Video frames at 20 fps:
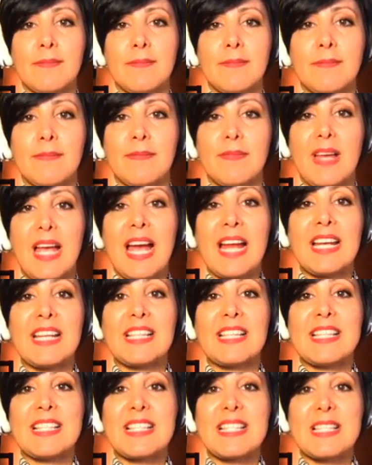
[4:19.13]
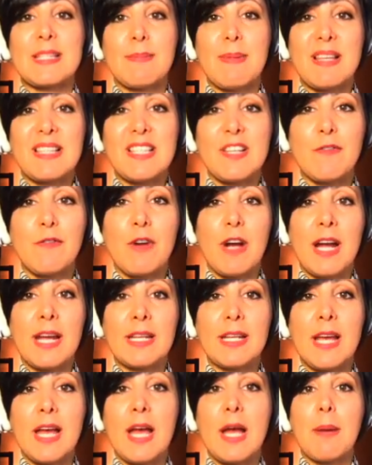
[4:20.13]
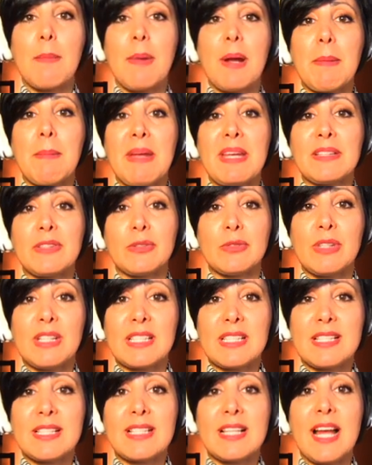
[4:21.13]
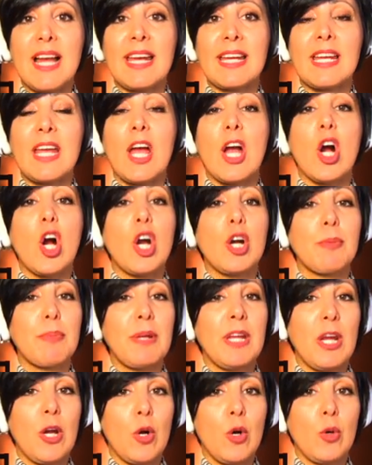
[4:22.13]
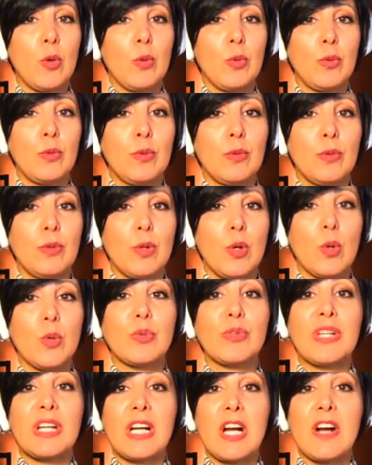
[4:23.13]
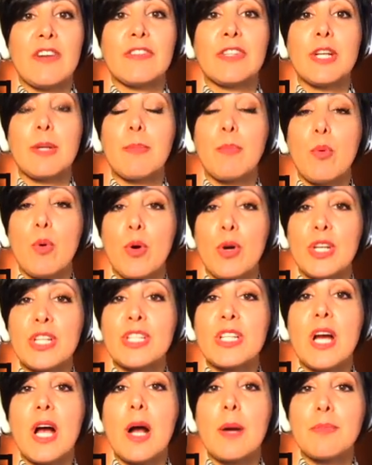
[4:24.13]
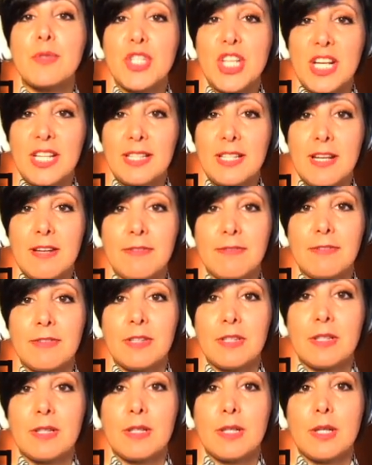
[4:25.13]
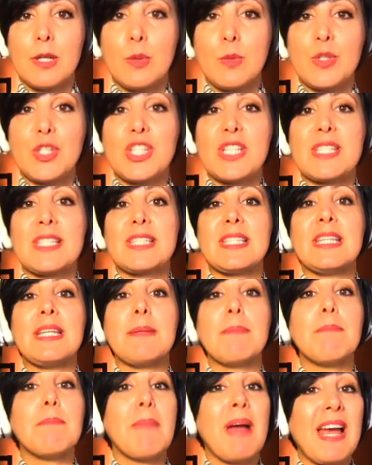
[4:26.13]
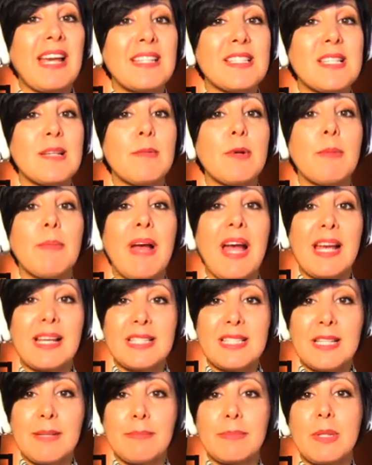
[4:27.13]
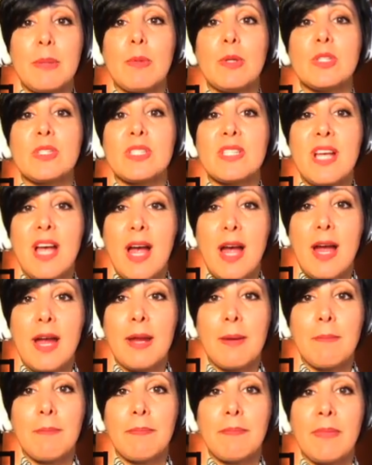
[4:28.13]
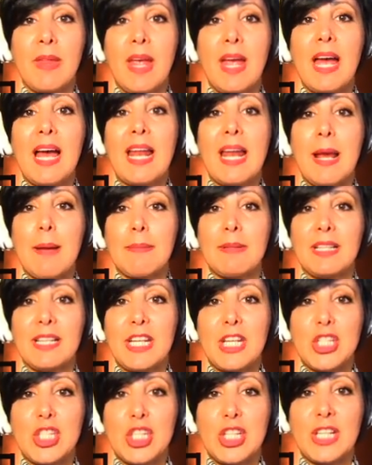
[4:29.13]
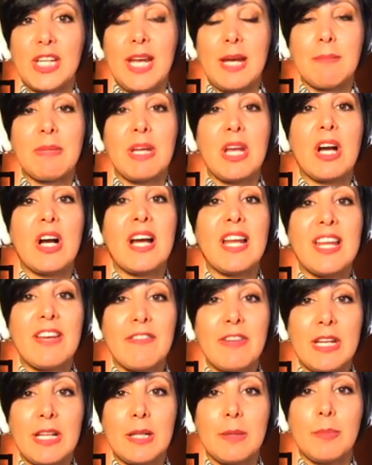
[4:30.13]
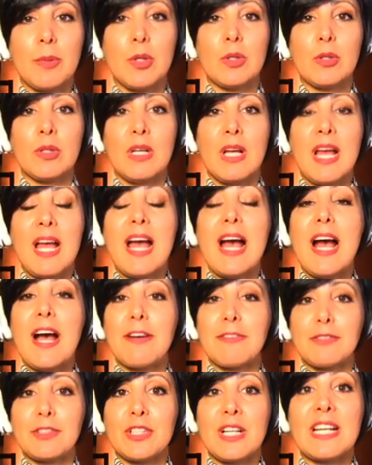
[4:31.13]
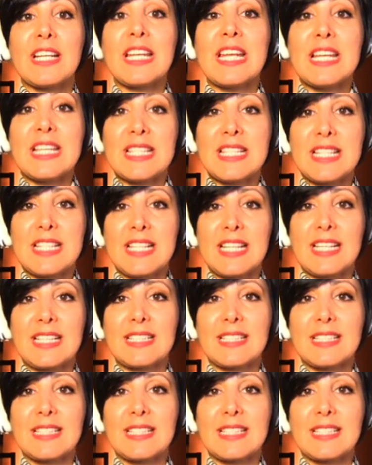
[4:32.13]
And it is specified by metrics like RPO, or recovery point objective, which is the maximum acceptable time an application can be unavailable after an incident.